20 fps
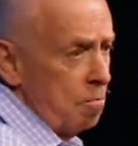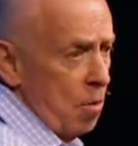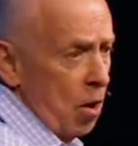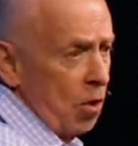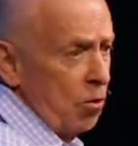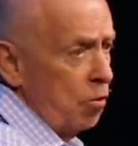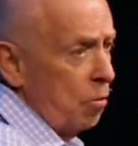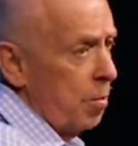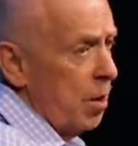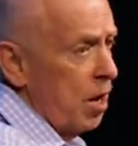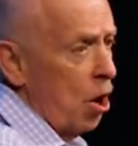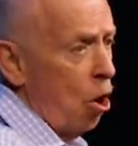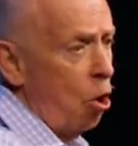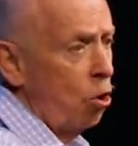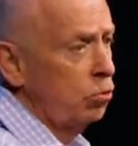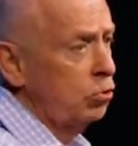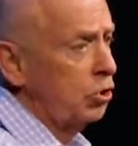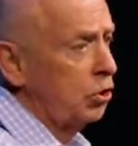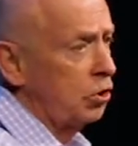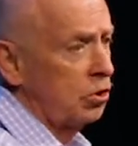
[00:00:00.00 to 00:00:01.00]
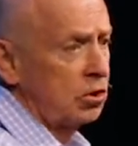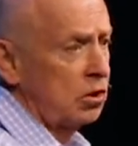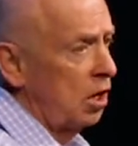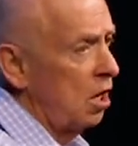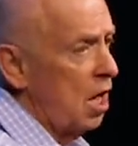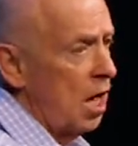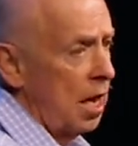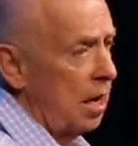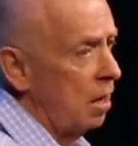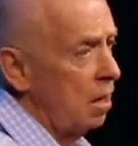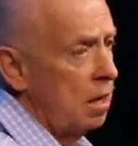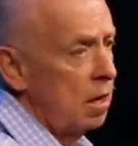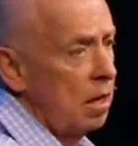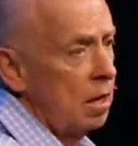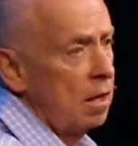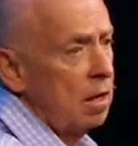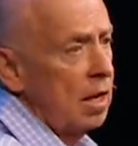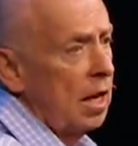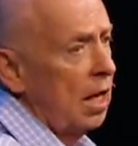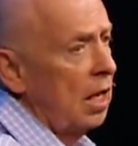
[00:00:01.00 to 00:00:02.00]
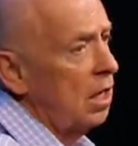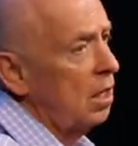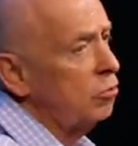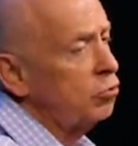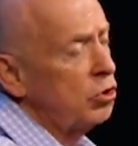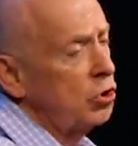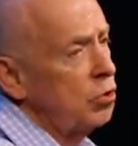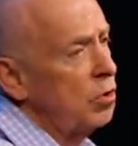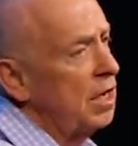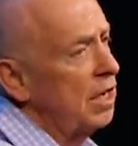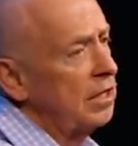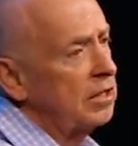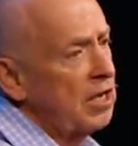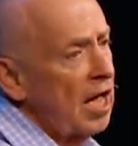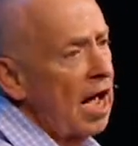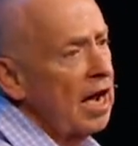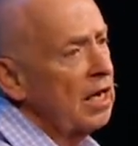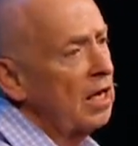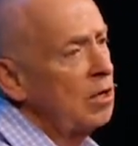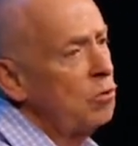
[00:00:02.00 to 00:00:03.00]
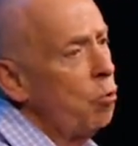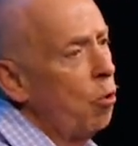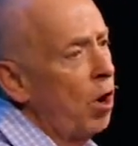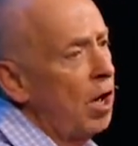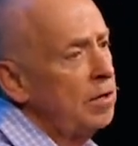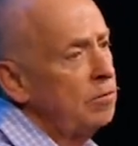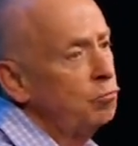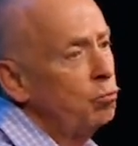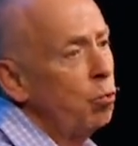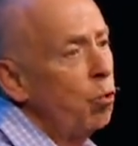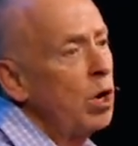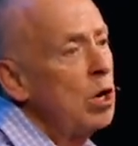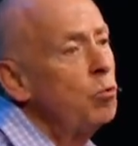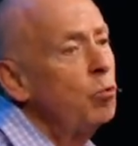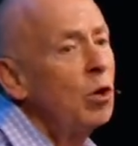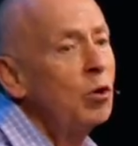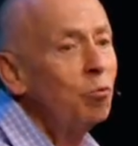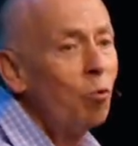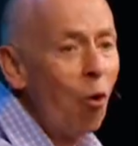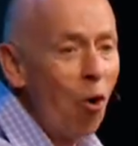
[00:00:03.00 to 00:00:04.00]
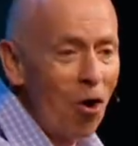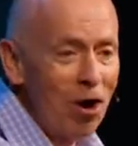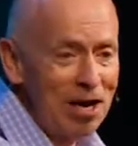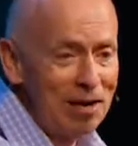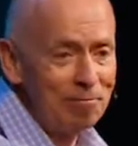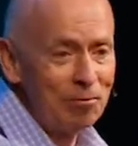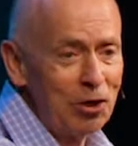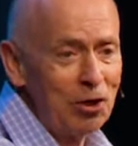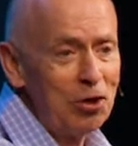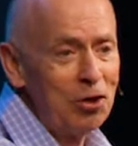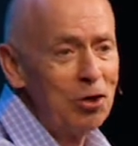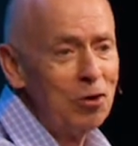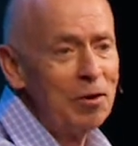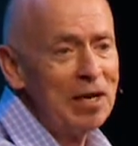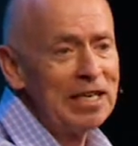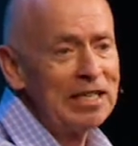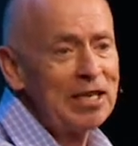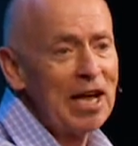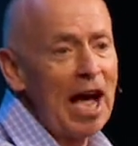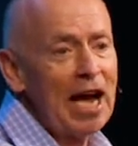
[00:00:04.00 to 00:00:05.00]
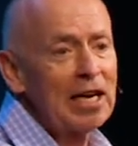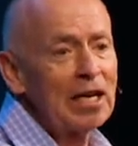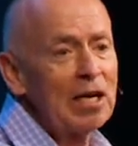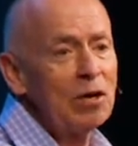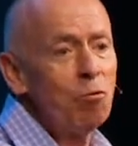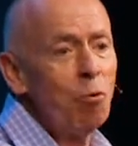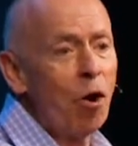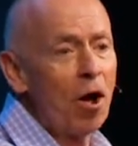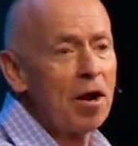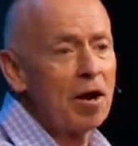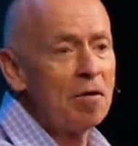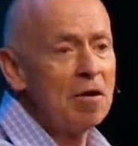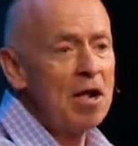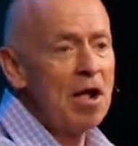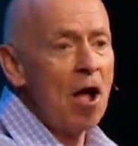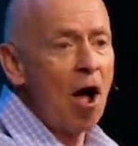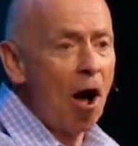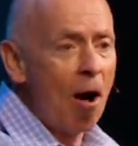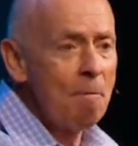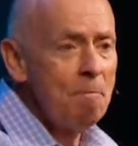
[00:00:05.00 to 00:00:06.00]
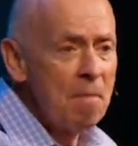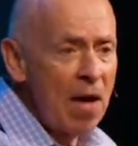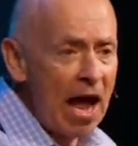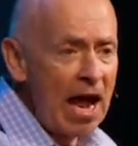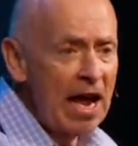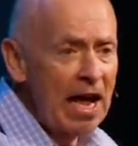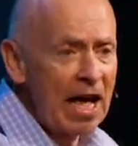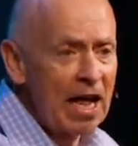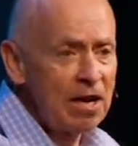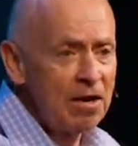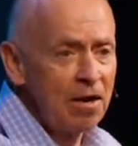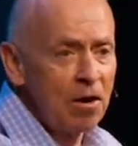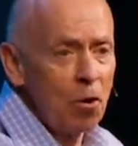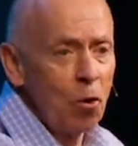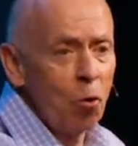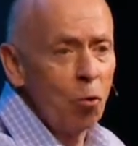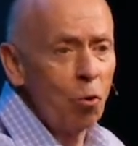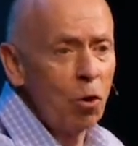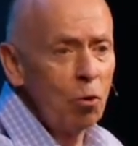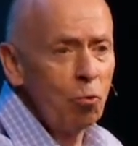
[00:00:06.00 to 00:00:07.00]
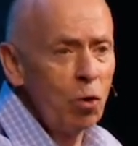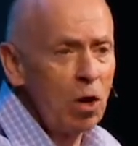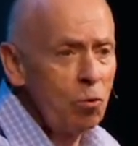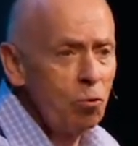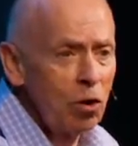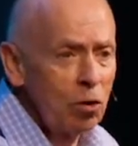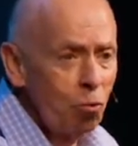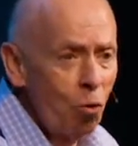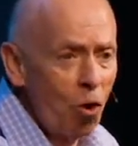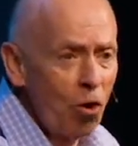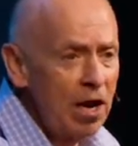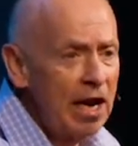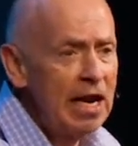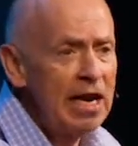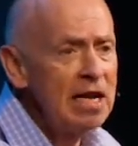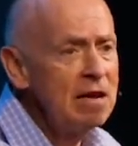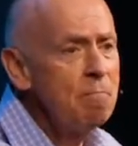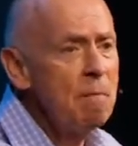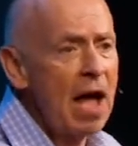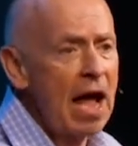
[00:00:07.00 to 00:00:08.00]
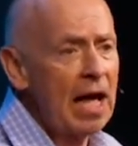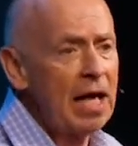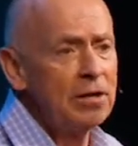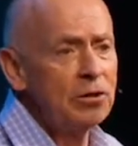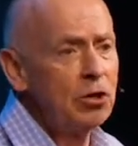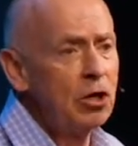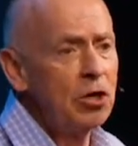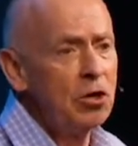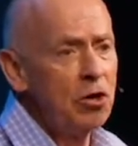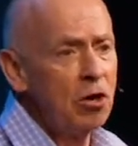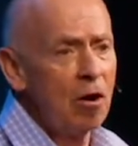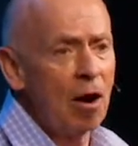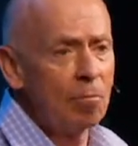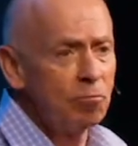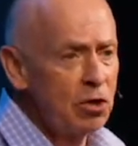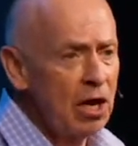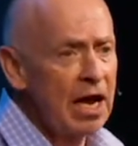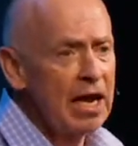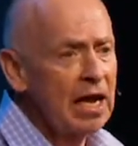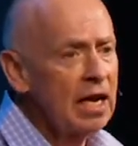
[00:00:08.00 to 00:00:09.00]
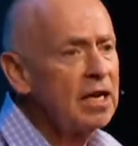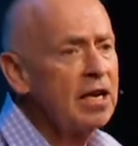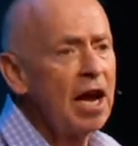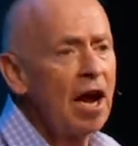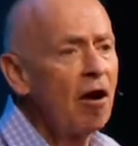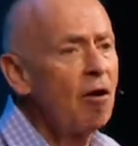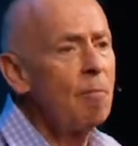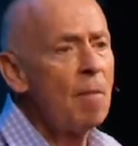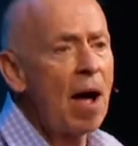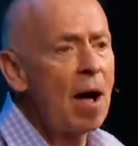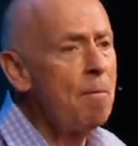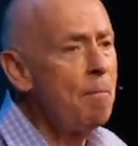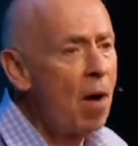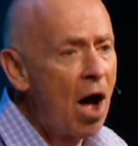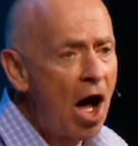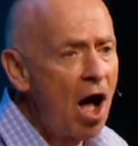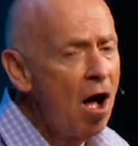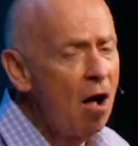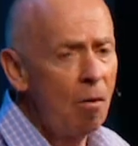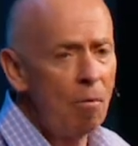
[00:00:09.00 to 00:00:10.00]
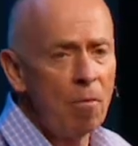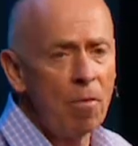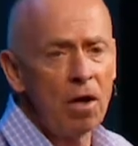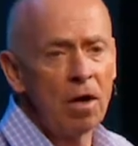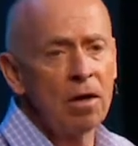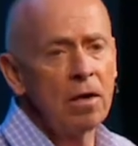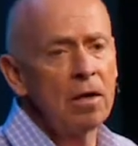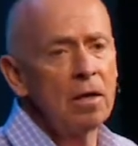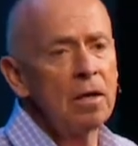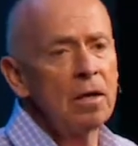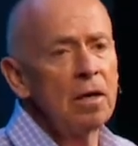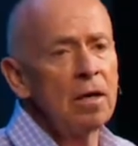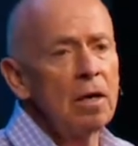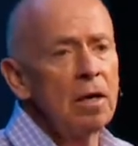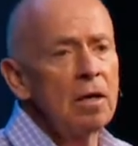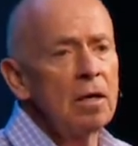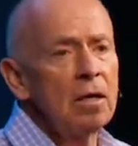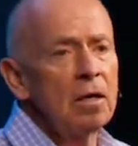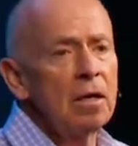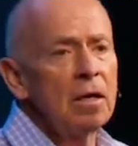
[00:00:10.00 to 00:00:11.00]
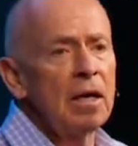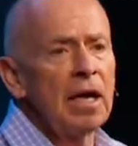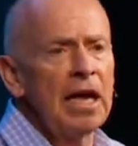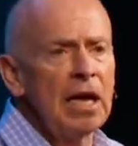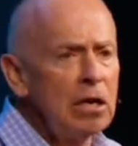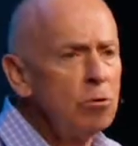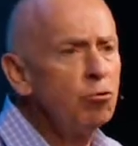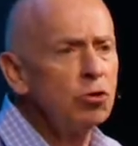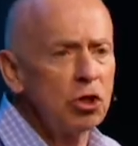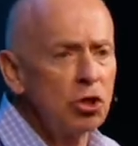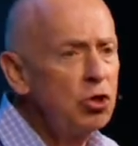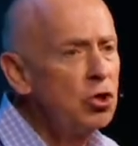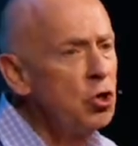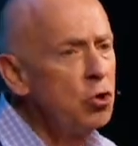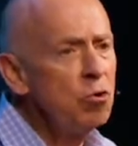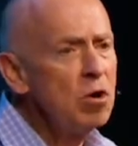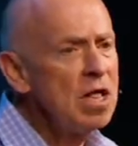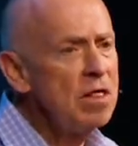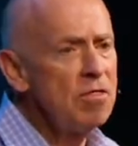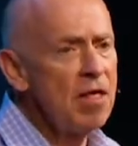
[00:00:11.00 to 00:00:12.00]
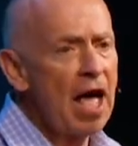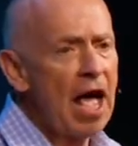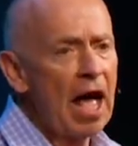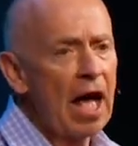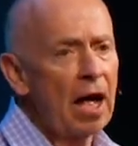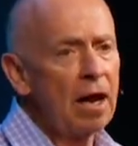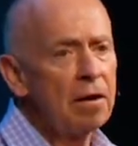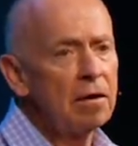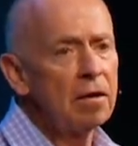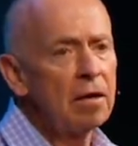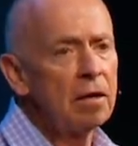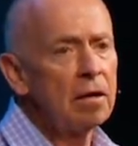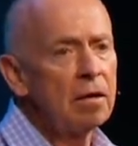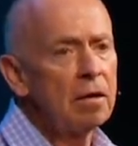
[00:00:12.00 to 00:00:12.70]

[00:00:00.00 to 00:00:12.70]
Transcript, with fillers: Mother, behold your son. He was doing exactly what we would want to do, exactly what a, a man, we would want any man to do. I'm taking care of my mom. He was doing that.